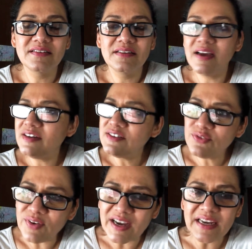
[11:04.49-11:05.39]
And it's
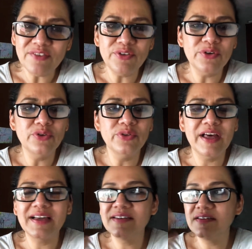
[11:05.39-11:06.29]
fine if you do
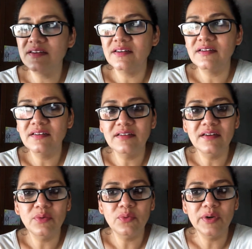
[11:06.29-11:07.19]
that
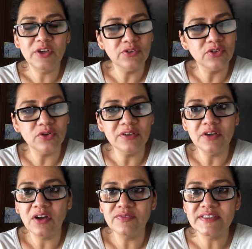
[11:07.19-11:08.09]
when you're talking
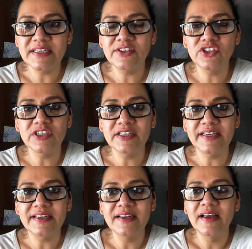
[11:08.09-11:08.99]
conversationally.
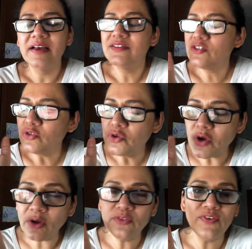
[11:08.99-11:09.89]
It's
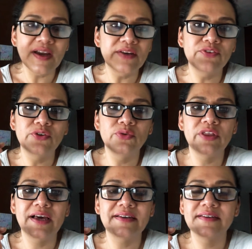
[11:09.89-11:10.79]
not fine if you do
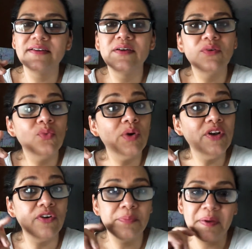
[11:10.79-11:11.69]
that when
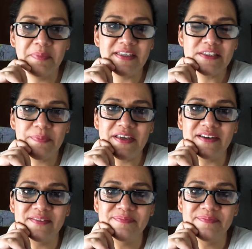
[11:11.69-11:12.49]
you're a public speaker.